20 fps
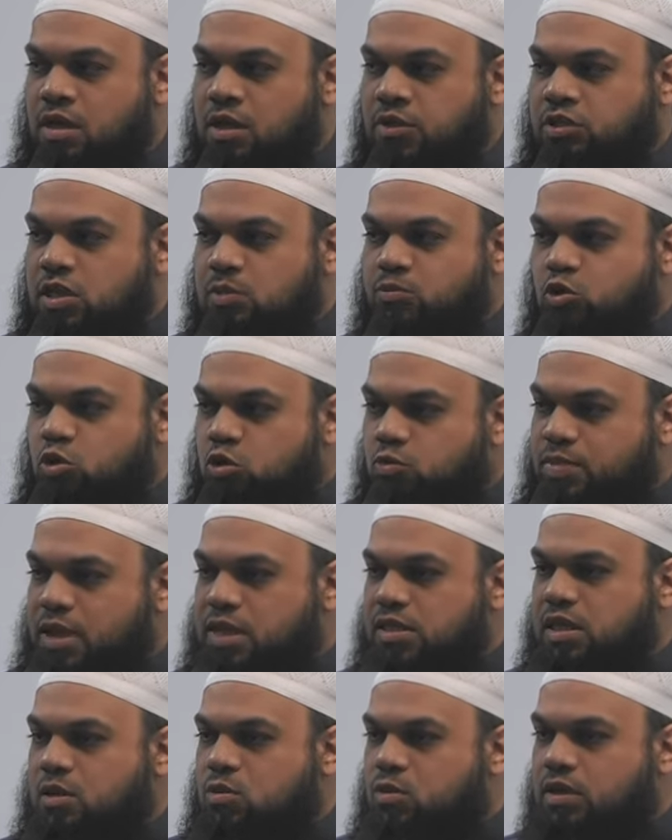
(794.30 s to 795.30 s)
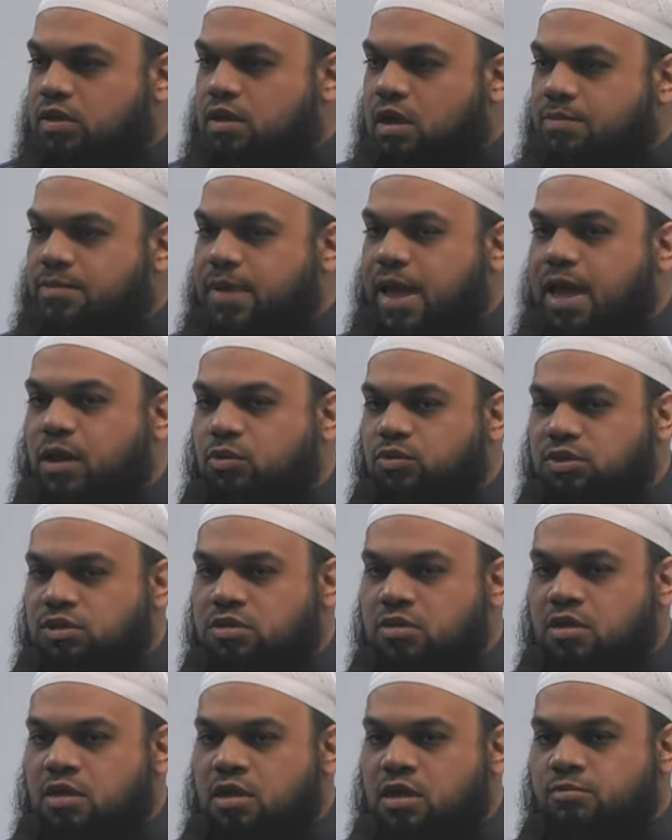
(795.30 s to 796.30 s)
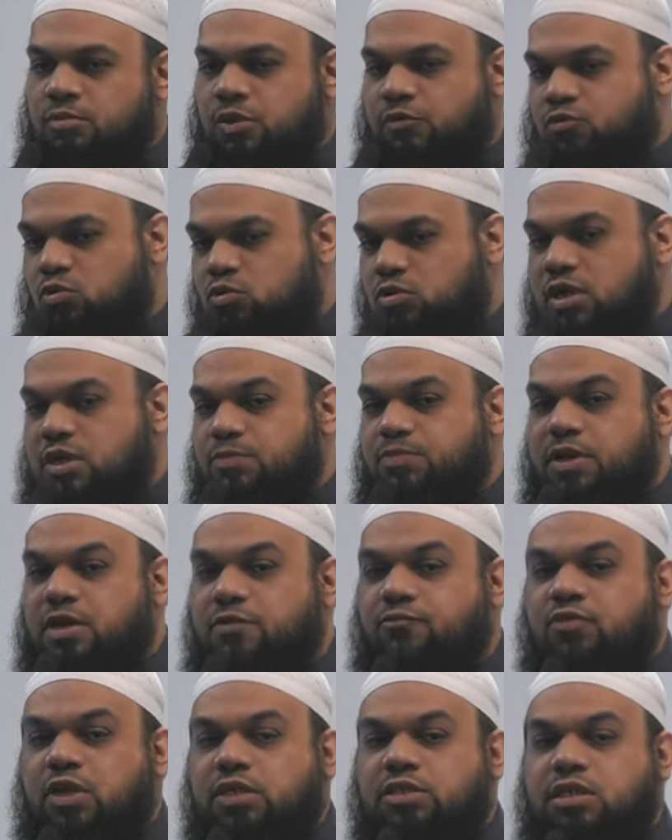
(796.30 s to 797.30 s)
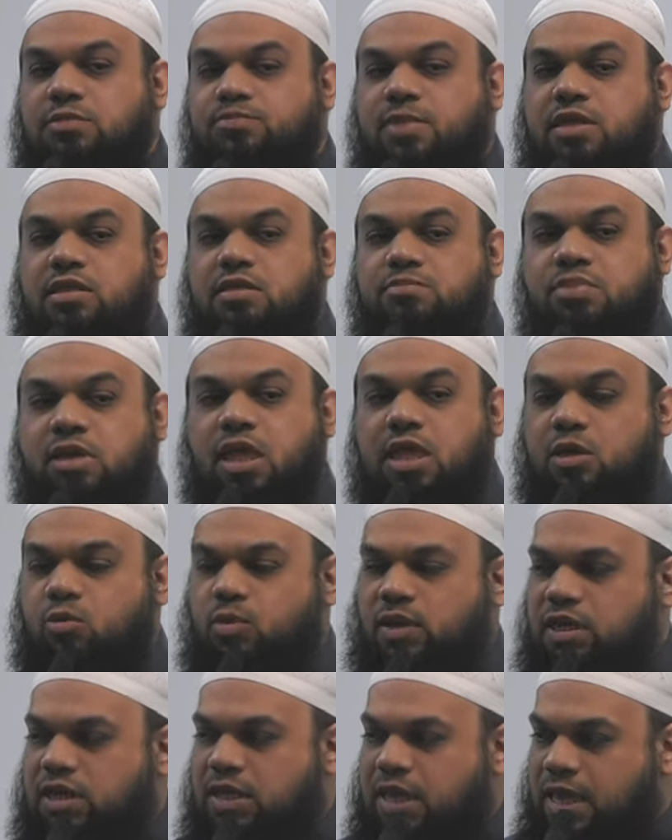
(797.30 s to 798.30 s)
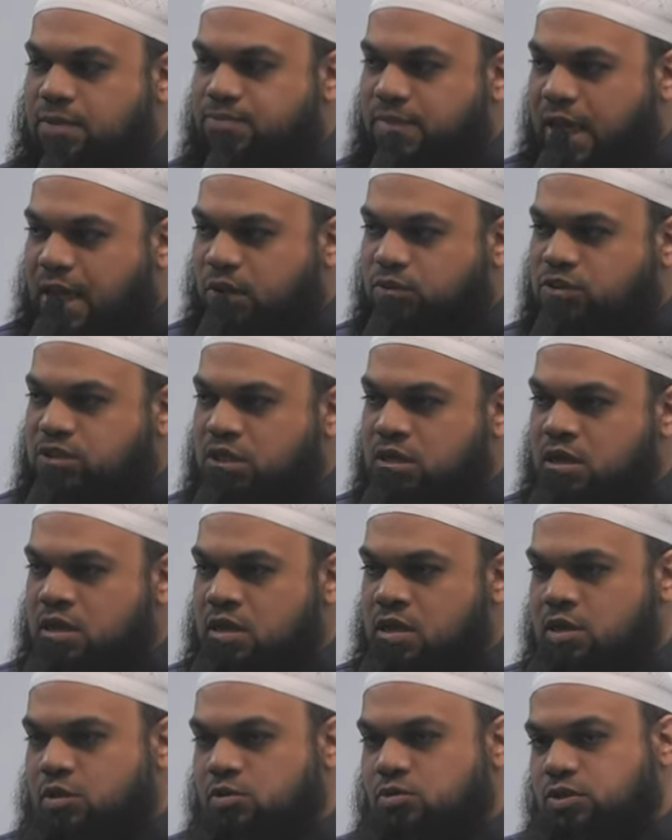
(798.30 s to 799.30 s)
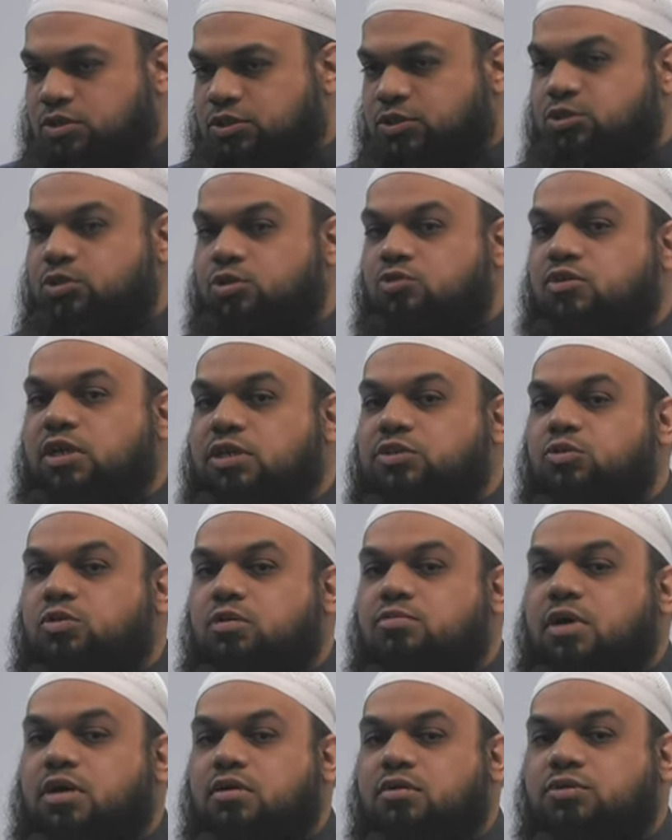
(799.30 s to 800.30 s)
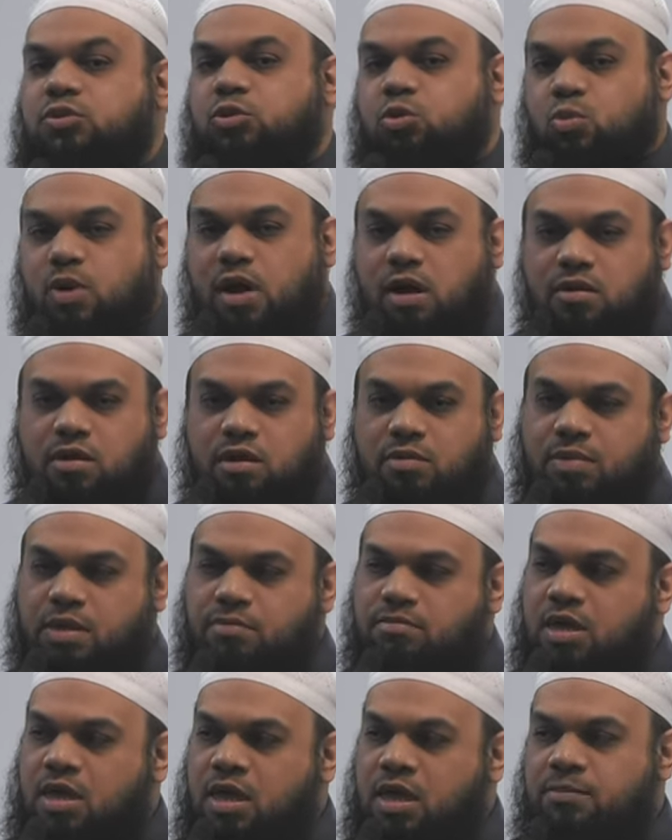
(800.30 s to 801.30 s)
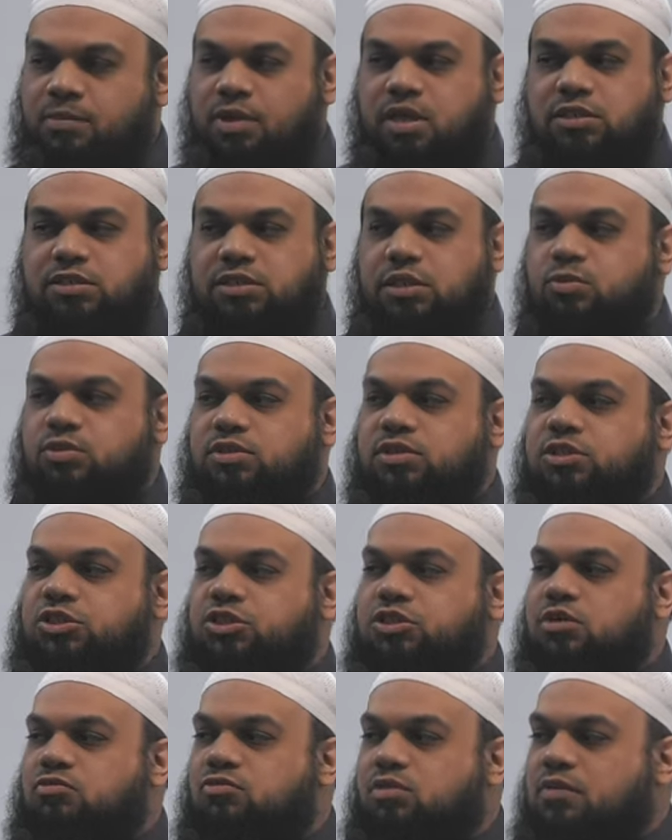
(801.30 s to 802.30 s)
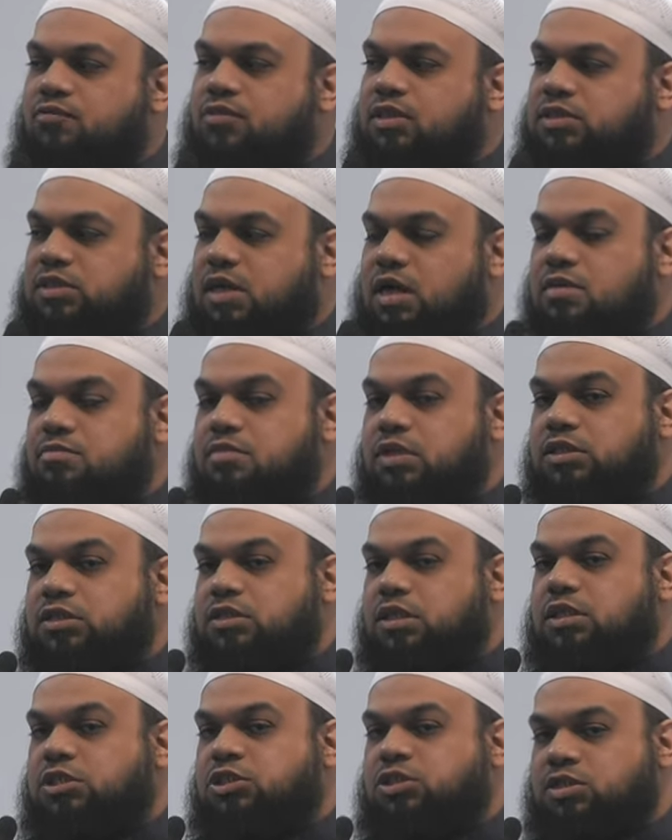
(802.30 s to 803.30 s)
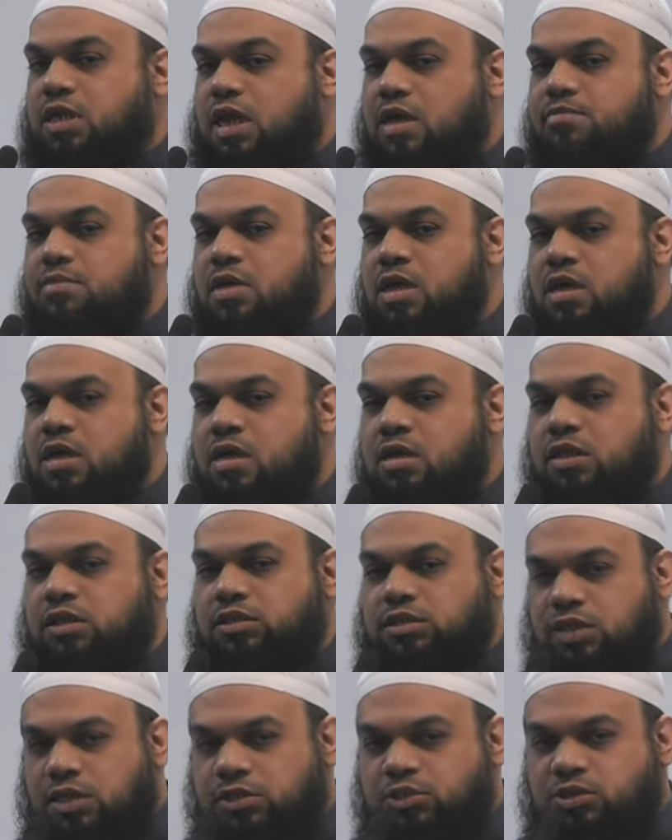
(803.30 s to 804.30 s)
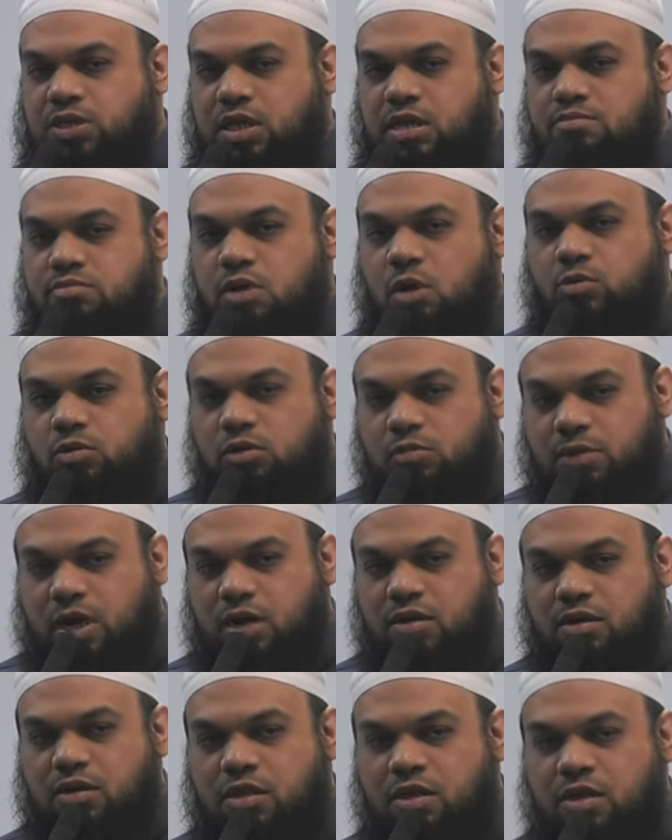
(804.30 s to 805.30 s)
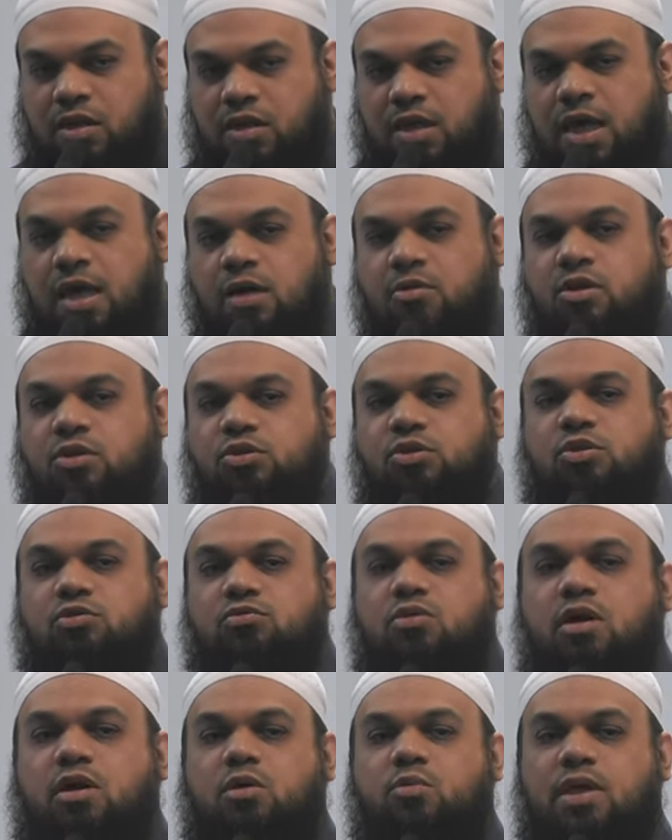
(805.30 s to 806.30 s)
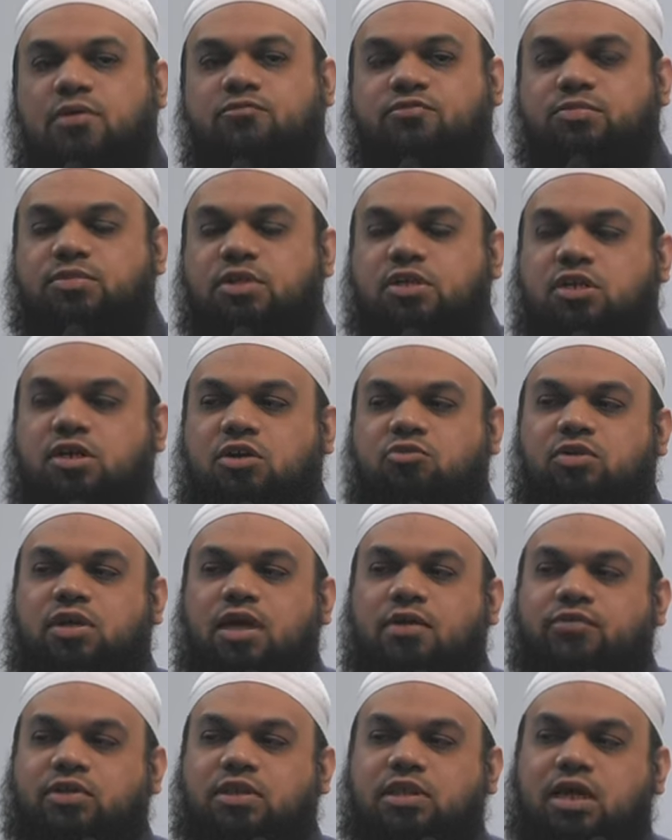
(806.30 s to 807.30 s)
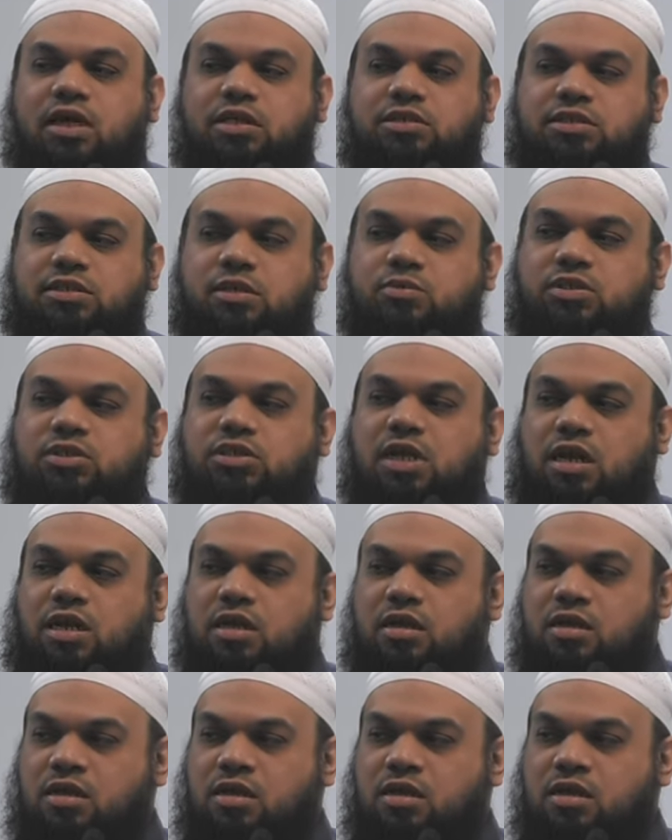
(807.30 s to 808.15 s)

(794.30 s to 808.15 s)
So Abu Ubaidah would come out before he'd been afflicted by the plague. When he came out, in order to greet Umar, to welcome him, because he was the general of his armies in the Sham, he said to him, O Umar, how can you run away from the decree of Allah Azza wa Jal?